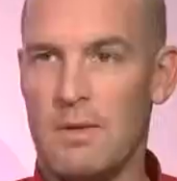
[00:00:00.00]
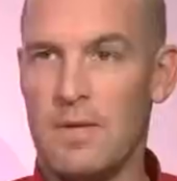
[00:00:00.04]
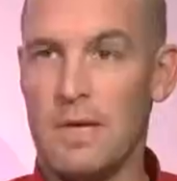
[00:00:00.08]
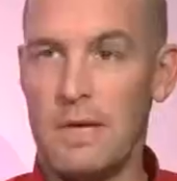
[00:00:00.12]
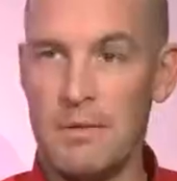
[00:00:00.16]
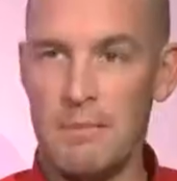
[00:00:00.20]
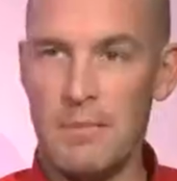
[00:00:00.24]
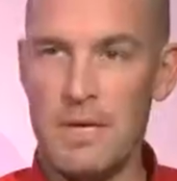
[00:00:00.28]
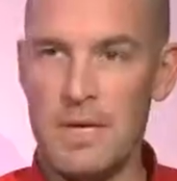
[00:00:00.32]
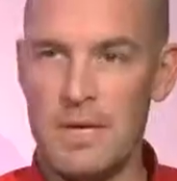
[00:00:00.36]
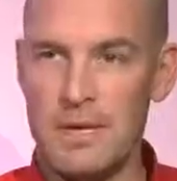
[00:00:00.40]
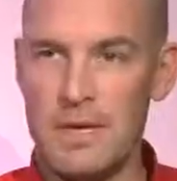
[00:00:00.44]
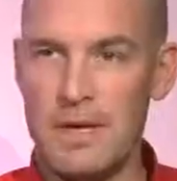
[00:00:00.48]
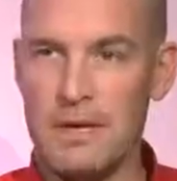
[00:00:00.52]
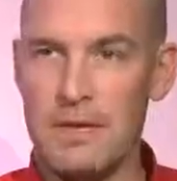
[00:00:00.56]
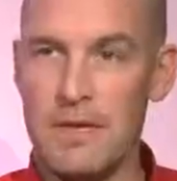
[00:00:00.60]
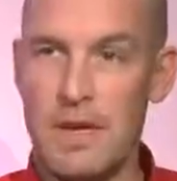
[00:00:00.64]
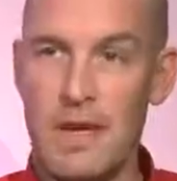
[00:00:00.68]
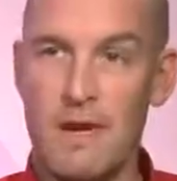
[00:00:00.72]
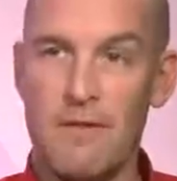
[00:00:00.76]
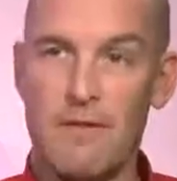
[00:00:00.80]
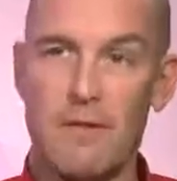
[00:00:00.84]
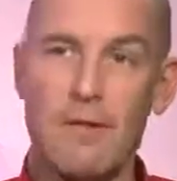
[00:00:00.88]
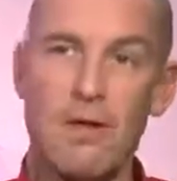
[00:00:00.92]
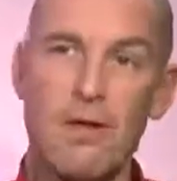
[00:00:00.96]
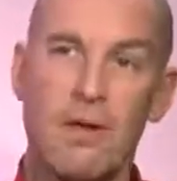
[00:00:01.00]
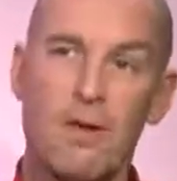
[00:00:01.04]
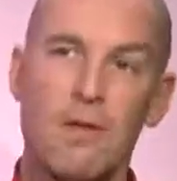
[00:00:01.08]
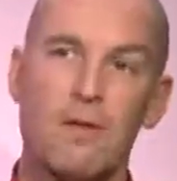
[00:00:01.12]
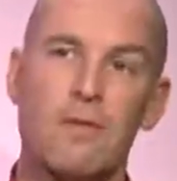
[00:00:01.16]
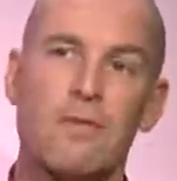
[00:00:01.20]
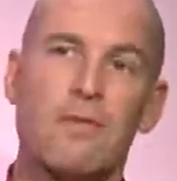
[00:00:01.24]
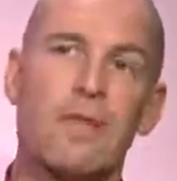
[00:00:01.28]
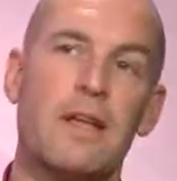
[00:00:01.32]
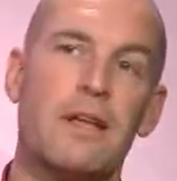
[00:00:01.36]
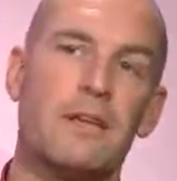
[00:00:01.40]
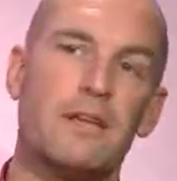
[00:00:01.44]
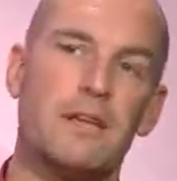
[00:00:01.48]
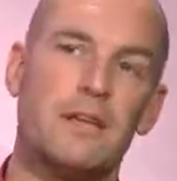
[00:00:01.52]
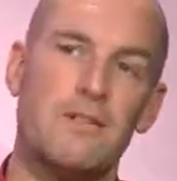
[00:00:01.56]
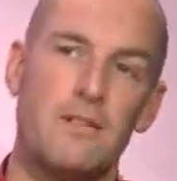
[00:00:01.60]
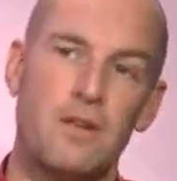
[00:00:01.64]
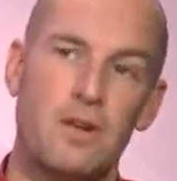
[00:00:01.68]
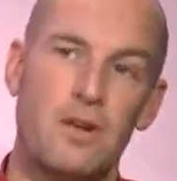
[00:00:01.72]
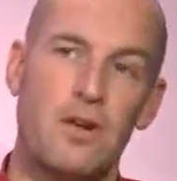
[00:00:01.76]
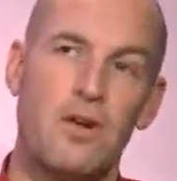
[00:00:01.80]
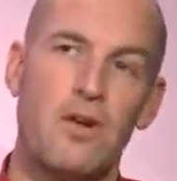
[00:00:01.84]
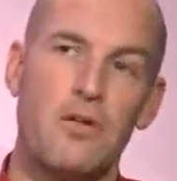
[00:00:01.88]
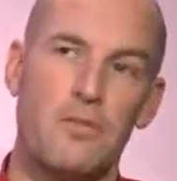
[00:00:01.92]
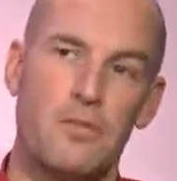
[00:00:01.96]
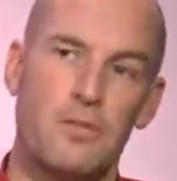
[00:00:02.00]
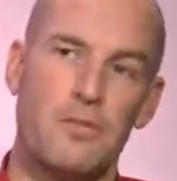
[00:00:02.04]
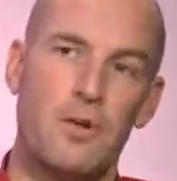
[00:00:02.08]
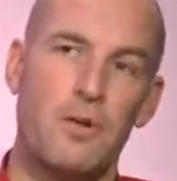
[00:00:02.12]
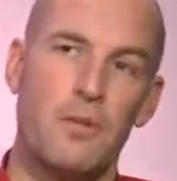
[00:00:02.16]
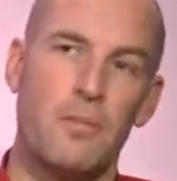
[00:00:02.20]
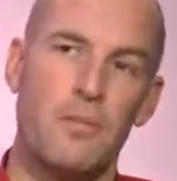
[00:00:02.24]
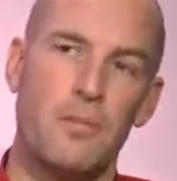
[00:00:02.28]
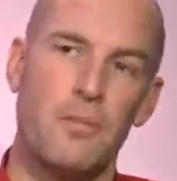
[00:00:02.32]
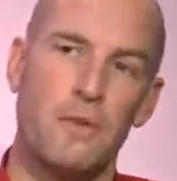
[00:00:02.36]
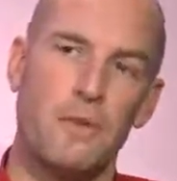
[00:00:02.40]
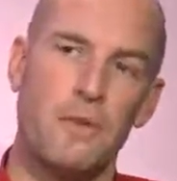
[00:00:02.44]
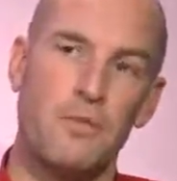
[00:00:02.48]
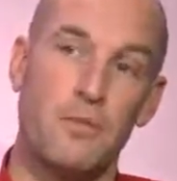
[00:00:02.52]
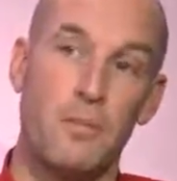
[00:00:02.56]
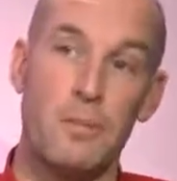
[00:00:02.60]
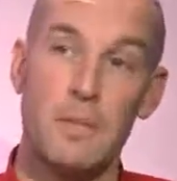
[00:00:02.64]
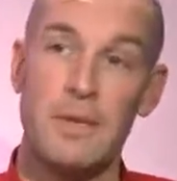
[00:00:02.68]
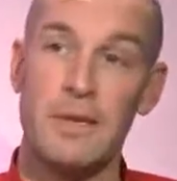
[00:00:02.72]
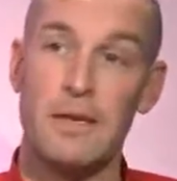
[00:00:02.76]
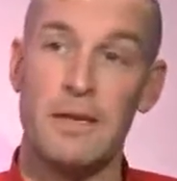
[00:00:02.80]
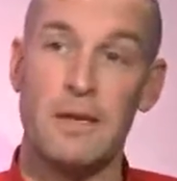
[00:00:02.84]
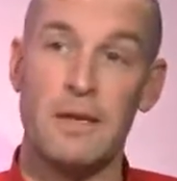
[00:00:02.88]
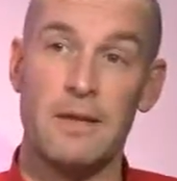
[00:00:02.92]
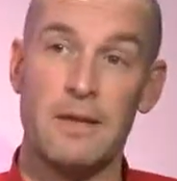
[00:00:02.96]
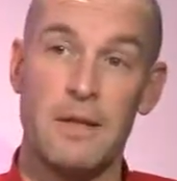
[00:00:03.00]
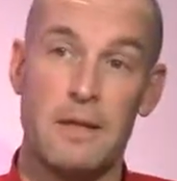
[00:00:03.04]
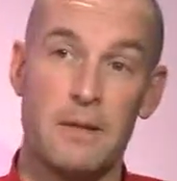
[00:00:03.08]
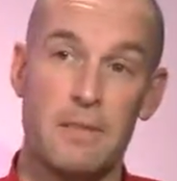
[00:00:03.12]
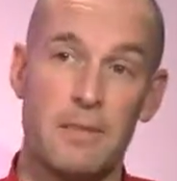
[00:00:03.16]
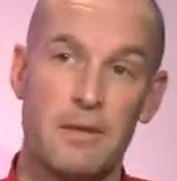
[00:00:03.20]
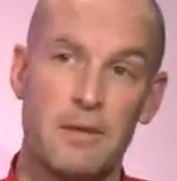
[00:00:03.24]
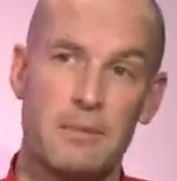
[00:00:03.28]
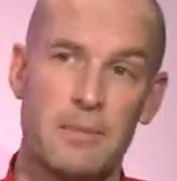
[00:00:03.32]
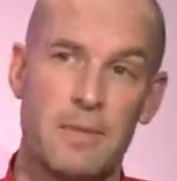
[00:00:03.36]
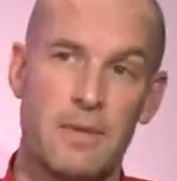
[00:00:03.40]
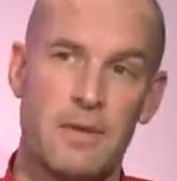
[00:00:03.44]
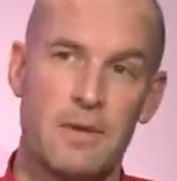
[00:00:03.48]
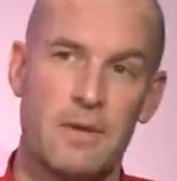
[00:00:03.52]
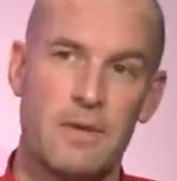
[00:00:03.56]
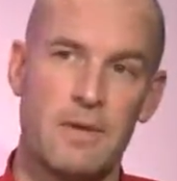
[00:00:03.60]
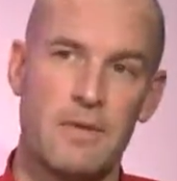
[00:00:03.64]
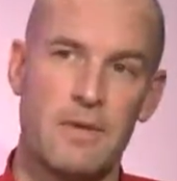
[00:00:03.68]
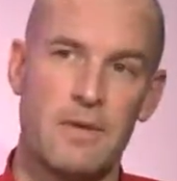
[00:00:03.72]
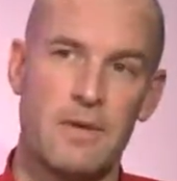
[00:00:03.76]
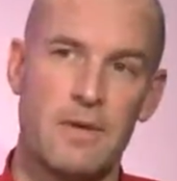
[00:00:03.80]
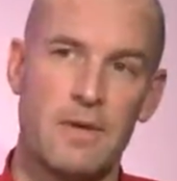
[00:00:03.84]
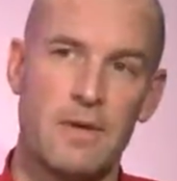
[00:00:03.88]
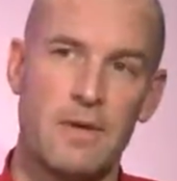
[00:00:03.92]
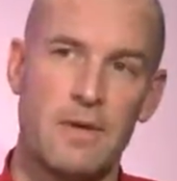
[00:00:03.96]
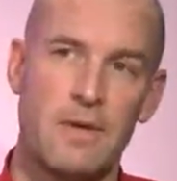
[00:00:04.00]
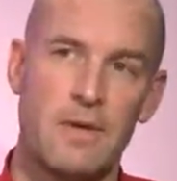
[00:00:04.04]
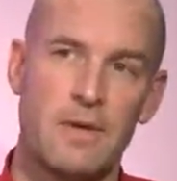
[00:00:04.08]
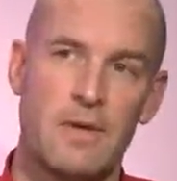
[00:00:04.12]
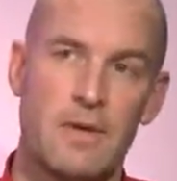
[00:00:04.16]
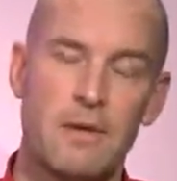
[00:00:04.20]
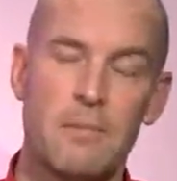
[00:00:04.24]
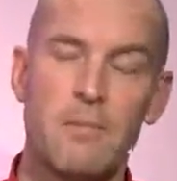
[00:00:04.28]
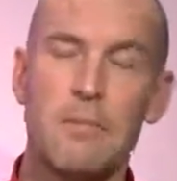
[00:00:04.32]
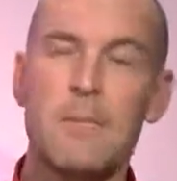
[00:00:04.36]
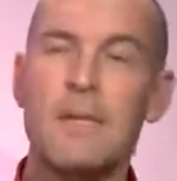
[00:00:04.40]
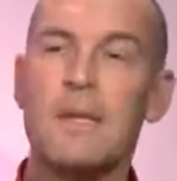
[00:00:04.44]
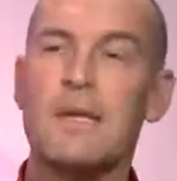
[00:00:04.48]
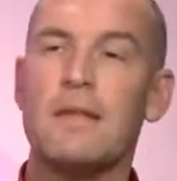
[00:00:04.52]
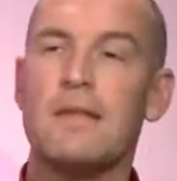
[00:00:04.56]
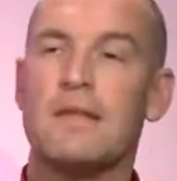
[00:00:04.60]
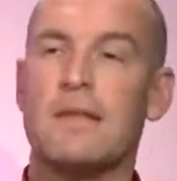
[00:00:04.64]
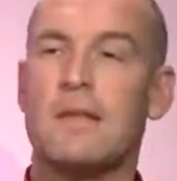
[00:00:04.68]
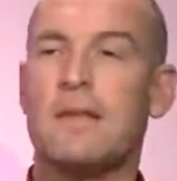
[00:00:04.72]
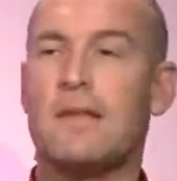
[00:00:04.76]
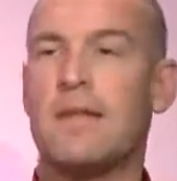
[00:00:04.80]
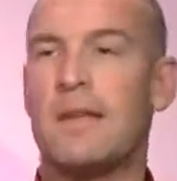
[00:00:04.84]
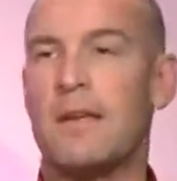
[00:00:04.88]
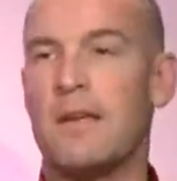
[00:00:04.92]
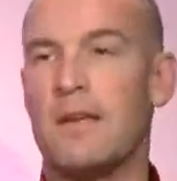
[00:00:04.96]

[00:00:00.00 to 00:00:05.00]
like media. They have a lot of lessons to learn from media in that perspective. That means that